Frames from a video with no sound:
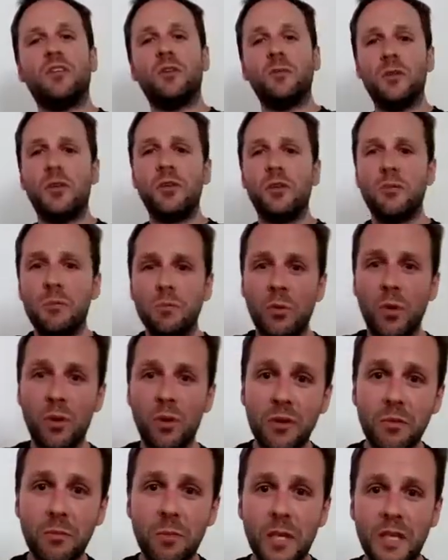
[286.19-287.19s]
become a
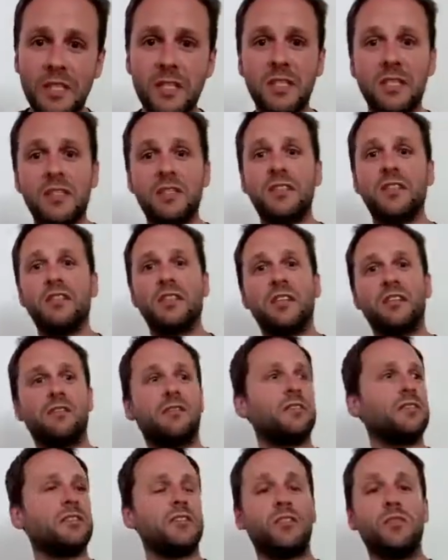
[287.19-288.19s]
boring bastard, and
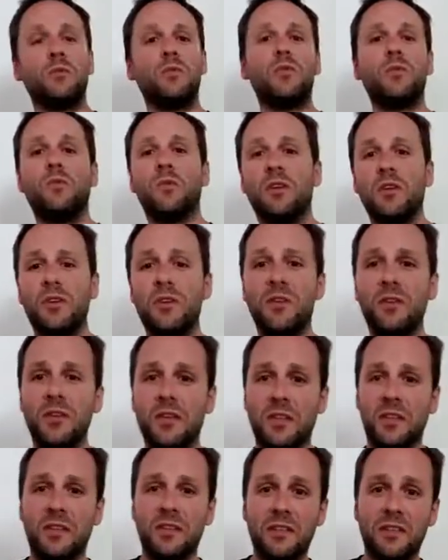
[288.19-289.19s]
they won't want to know
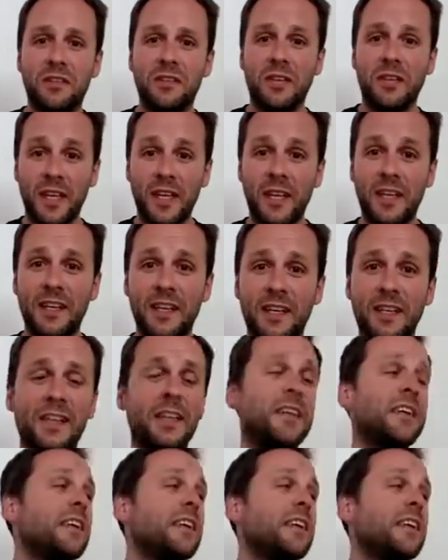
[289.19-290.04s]
you. Okay.